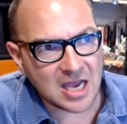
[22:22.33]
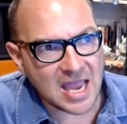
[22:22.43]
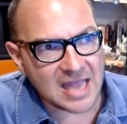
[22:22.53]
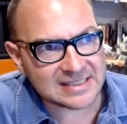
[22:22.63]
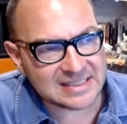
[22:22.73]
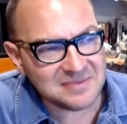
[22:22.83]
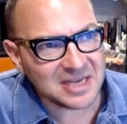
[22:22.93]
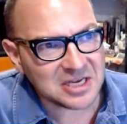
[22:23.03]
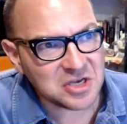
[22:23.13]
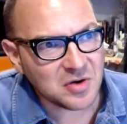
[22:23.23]
it seems
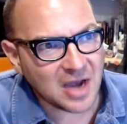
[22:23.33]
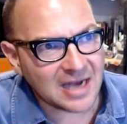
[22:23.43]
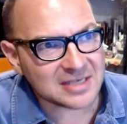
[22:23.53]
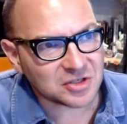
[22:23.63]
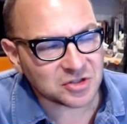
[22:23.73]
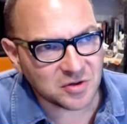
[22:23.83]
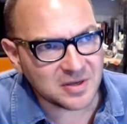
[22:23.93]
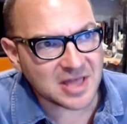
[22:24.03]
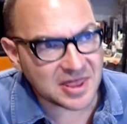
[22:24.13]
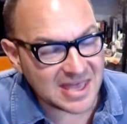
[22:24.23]
like you guys are
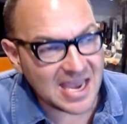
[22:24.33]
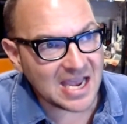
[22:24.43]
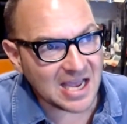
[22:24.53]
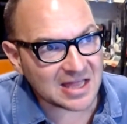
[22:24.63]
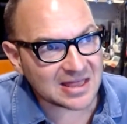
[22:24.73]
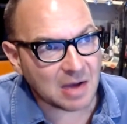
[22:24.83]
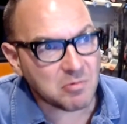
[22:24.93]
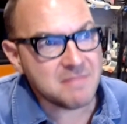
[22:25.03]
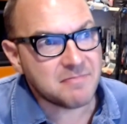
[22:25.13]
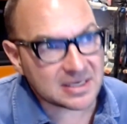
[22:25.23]
doing the thing that
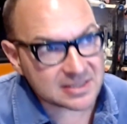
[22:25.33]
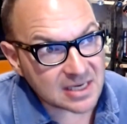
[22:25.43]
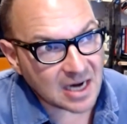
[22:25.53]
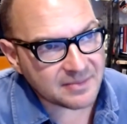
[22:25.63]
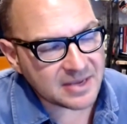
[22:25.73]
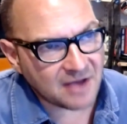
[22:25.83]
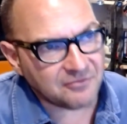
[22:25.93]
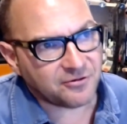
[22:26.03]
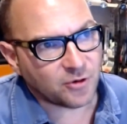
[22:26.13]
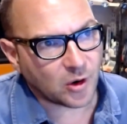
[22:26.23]
we busted
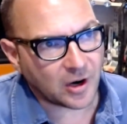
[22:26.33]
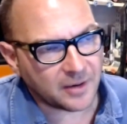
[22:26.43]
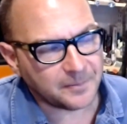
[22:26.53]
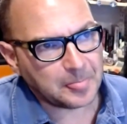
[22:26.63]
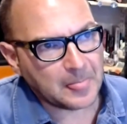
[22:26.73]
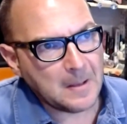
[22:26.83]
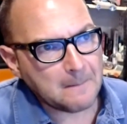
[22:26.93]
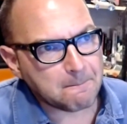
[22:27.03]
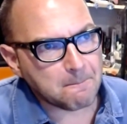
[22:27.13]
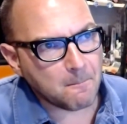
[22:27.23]
IBM for.
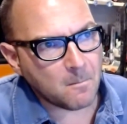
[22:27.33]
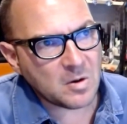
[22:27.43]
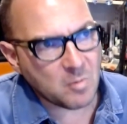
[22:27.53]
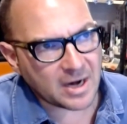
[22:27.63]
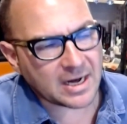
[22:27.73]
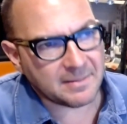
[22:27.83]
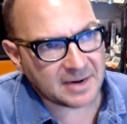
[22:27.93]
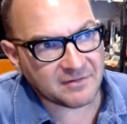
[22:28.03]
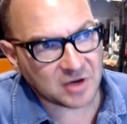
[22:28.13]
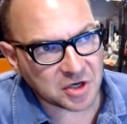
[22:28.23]
We want to come and
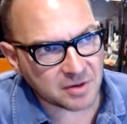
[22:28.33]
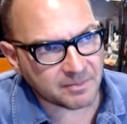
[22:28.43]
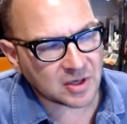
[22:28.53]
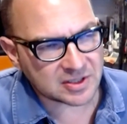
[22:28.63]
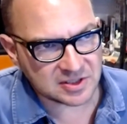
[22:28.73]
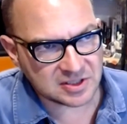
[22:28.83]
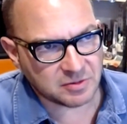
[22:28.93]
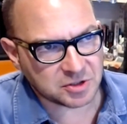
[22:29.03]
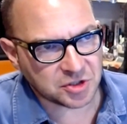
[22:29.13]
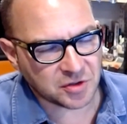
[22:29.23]
have a look at your books and see
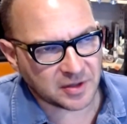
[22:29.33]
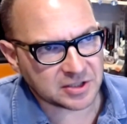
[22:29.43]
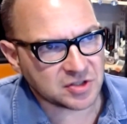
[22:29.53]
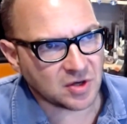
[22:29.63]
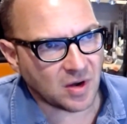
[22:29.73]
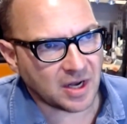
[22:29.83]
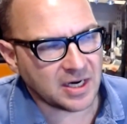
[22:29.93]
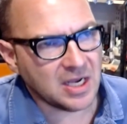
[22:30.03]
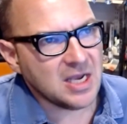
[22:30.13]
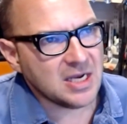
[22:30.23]
what you're doing and so
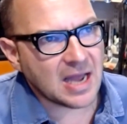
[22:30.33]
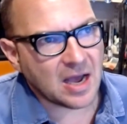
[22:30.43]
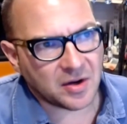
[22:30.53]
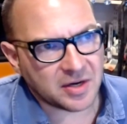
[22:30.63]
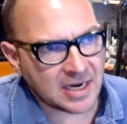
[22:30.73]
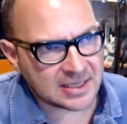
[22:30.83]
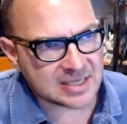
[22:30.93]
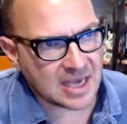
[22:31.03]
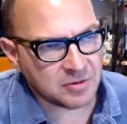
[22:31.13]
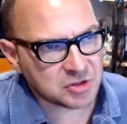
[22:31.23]
on. Now,
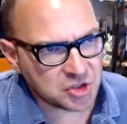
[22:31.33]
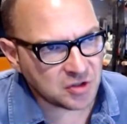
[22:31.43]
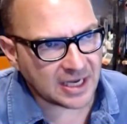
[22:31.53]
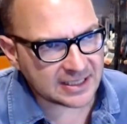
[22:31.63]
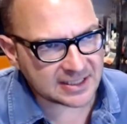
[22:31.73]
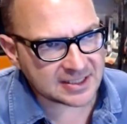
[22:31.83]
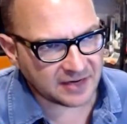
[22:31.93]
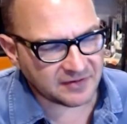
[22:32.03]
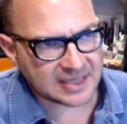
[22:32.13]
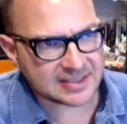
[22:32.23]
Netscape, it was too late to
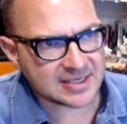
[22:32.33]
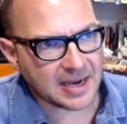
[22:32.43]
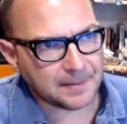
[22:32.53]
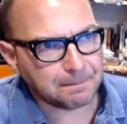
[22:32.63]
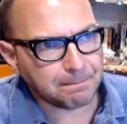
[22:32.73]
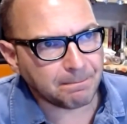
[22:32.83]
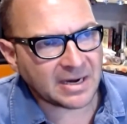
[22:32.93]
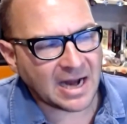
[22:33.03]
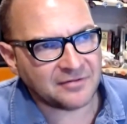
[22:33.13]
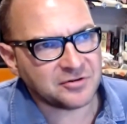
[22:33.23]
save Netscape,
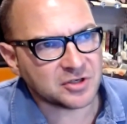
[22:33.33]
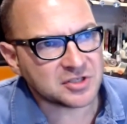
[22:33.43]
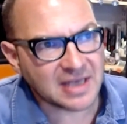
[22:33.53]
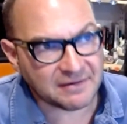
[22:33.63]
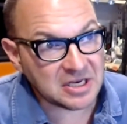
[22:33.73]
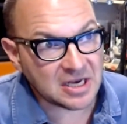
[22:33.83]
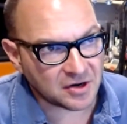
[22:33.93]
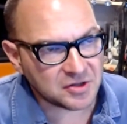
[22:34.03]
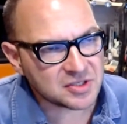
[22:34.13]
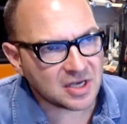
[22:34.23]
but after 7
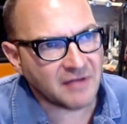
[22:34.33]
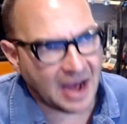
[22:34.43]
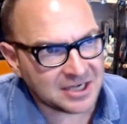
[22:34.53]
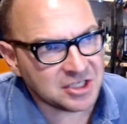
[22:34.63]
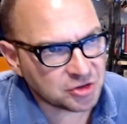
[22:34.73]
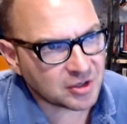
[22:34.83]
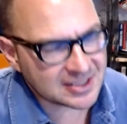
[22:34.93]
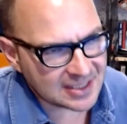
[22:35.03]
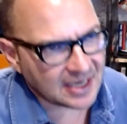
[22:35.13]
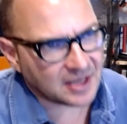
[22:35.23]
years of
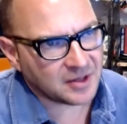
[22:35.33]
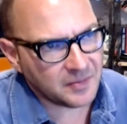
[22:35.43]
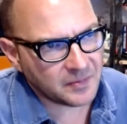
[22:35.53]
antitrust hell,